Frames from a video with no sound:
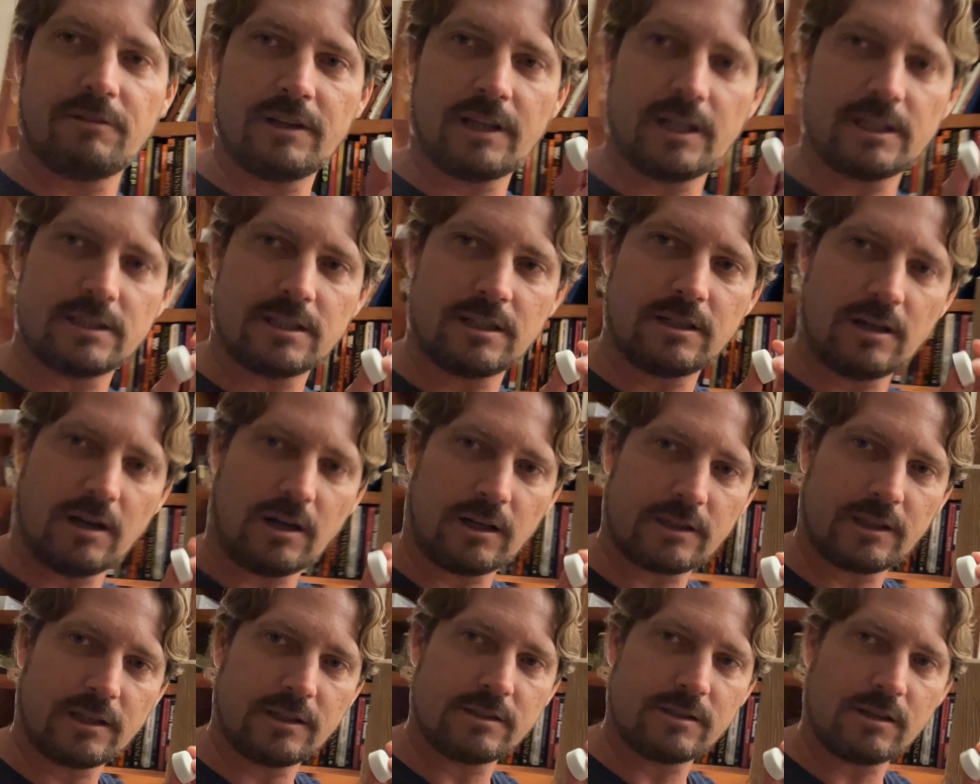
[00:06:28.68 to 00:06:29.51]
not to
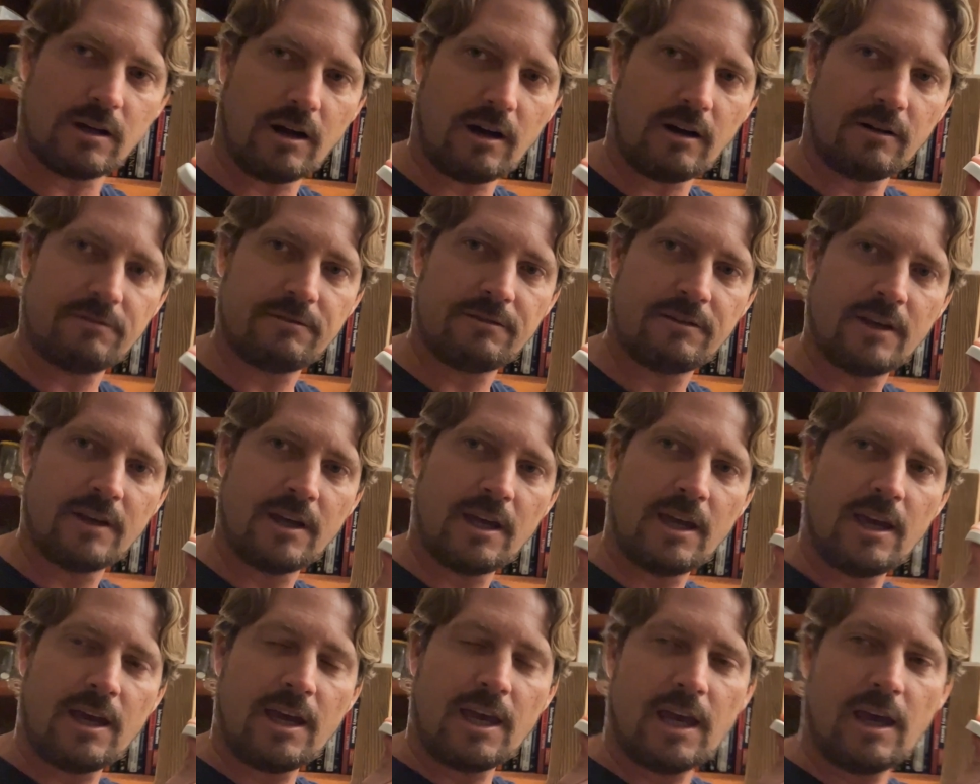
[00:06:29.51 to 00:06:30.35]
knock this off,
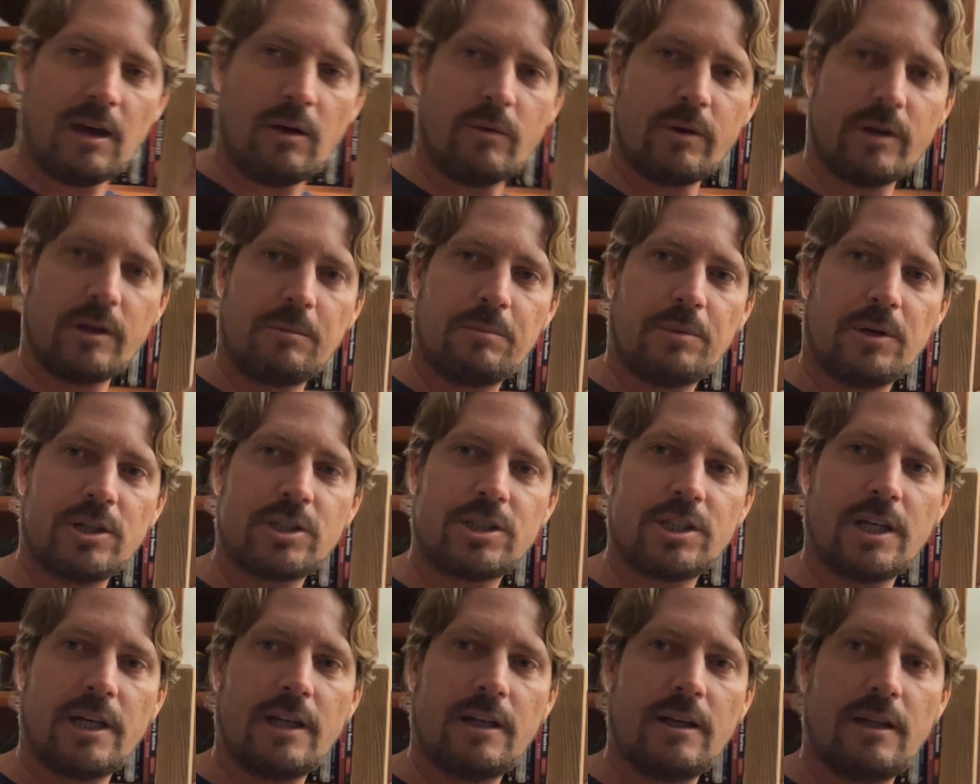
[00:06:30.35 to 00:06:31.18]
and when you push
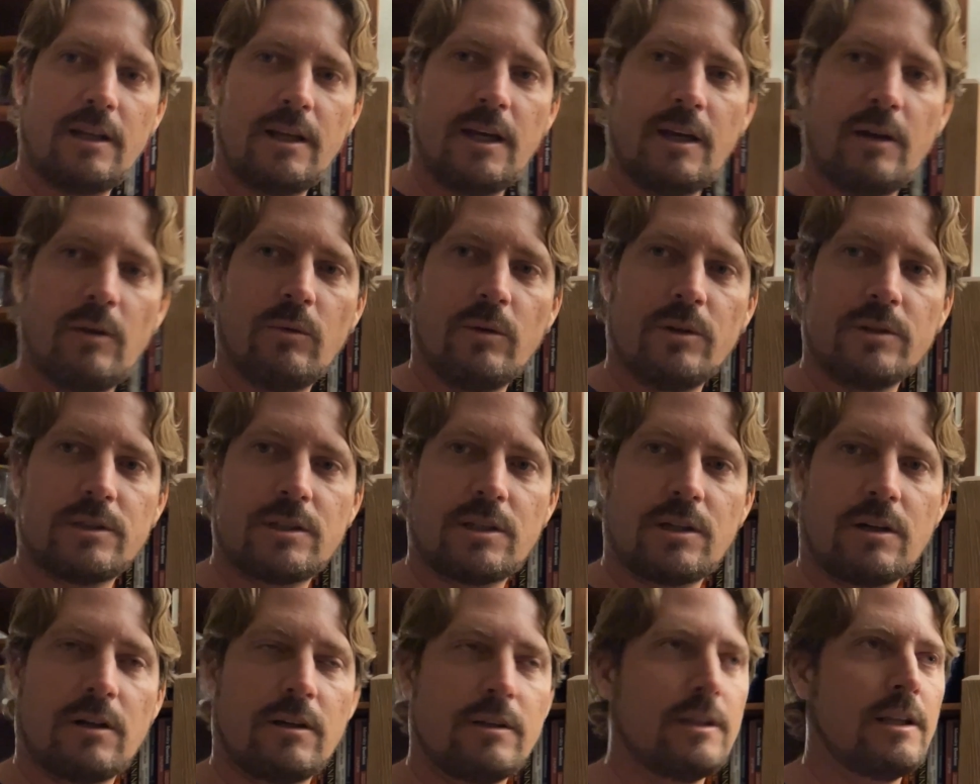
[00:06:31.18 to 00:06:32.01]
it, it will
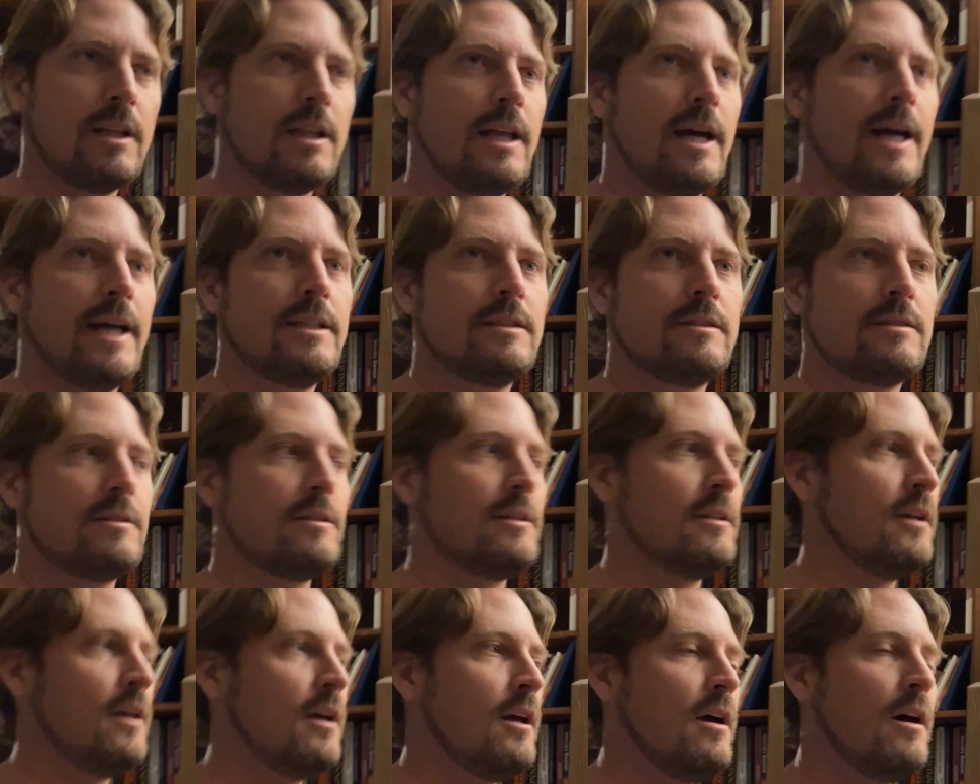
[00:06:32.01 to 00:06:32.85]
turn the lights
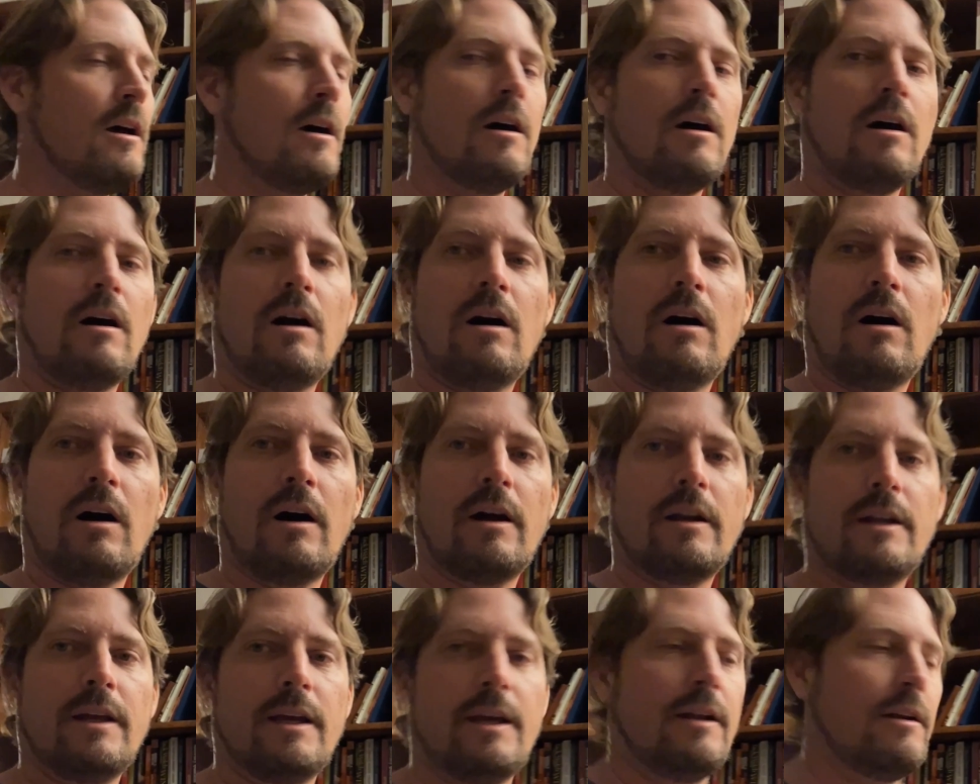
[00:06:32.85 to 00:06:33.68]

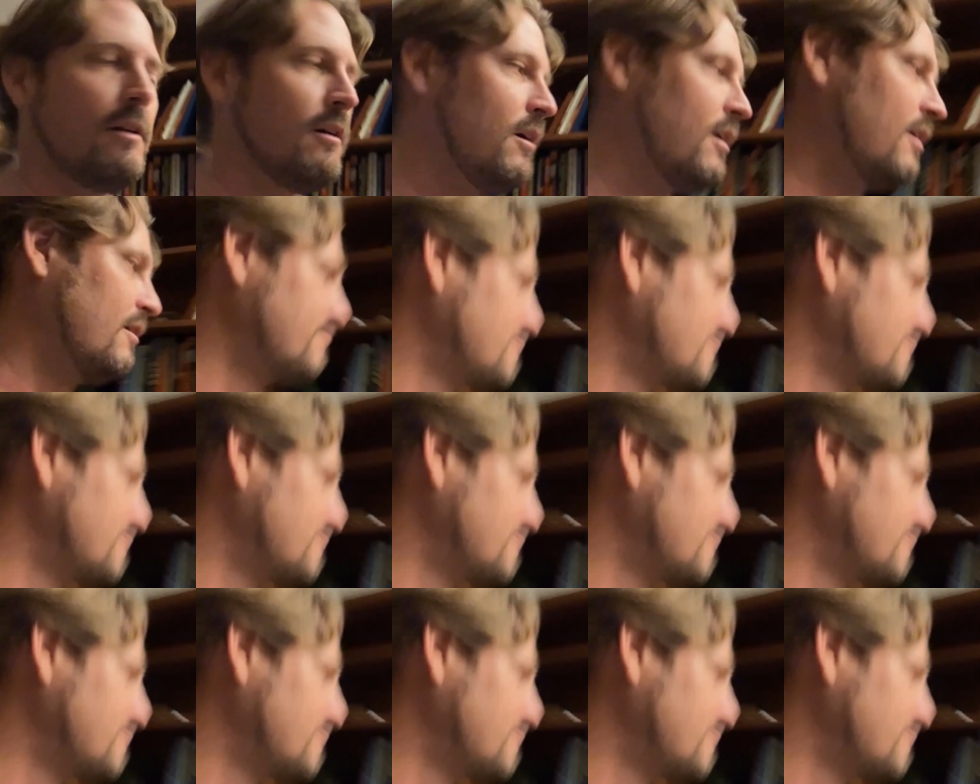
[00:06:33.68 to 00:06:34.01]
on and off.